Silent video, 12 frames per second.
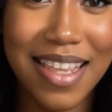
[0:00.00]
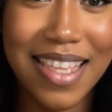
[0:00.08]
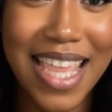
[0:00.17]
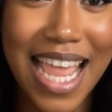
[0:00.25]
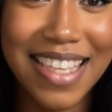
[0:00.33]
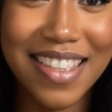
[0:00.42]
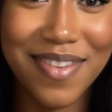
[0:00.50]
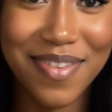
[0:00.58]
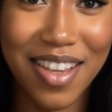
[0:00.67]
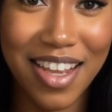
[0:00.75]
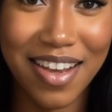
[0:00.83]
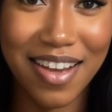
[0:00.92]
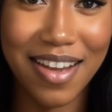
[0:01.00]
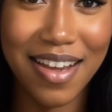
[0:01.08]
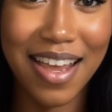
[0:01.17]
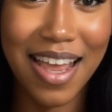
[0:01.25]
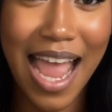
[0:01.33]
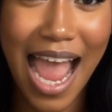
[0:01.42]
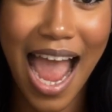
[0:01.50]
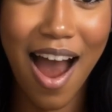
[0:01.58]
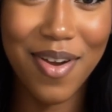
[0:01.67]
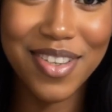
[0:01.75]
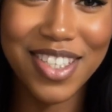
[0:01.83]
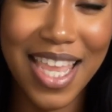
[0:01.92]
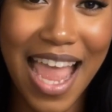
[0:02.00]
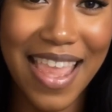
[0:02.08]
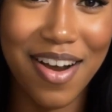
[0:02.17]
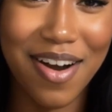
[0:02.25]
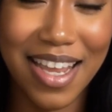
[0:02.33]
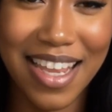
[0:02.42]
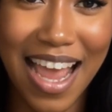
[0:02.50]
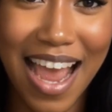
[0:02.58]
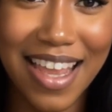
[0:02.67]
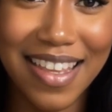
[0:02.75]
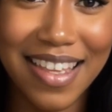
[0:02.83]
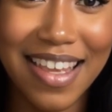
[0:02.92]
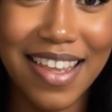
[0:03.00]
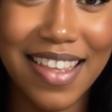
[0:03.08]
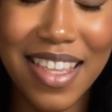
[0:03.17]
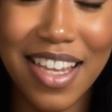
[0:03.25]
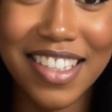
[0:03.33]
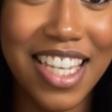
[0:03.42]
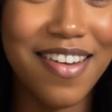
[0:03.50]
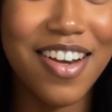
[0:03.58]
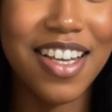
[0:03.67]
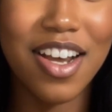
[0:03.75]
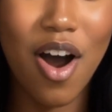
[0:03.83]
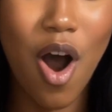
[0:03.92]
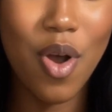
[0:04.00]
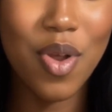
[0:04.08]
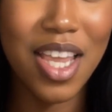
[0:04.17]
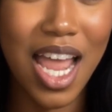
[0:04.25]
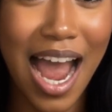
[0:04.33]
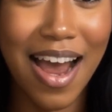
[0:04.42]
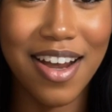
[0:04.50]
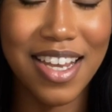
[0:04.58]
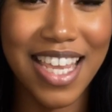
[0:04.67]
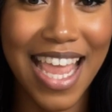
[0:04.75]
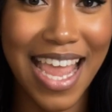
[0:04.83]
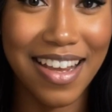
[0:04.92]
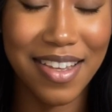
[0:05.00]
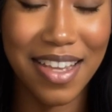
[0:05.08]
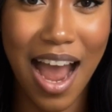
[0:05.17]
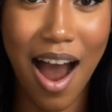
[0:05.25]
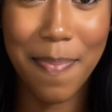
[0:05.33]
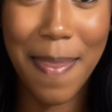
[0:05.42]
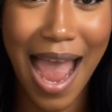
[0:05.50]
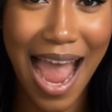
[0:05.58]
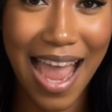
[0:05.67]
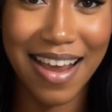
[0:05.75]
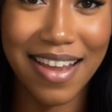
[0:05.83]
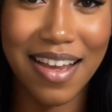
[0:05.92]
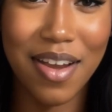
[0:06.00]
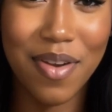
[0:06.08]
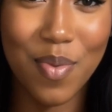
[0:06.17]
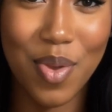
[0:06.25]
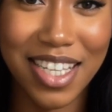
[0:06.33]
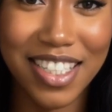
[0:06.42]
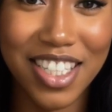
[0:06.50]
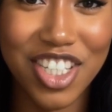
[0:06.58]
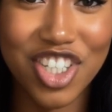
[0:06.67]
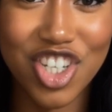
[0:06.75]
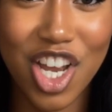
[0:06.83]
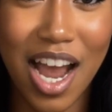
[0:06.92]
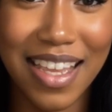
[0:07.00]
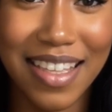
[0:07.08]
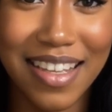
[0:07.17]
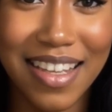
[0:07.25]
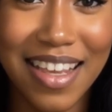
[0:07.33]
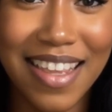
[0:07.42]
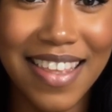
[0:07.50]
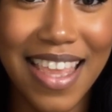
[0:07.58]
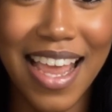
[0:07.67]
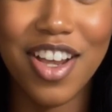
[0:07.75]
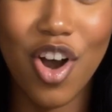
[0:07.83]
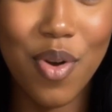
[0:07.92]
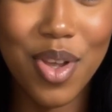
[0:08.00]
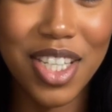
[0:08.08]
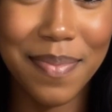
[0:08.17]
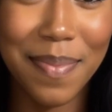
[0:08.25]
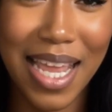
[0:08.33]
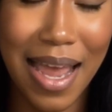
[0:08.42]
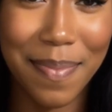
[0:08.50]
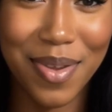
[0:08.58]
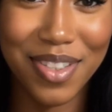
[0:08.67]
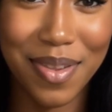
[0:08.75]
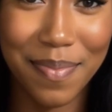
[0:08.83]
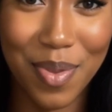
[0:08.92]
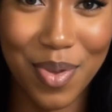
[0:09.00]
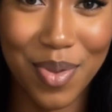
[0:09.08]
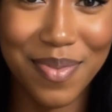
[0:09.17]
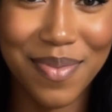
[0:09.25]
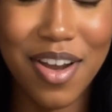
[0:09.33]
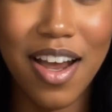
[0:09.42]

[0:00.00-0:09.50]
Lights flicker, owls gather at night. There's even an old iron kettle out back, rusted shut, that no one's been able to move.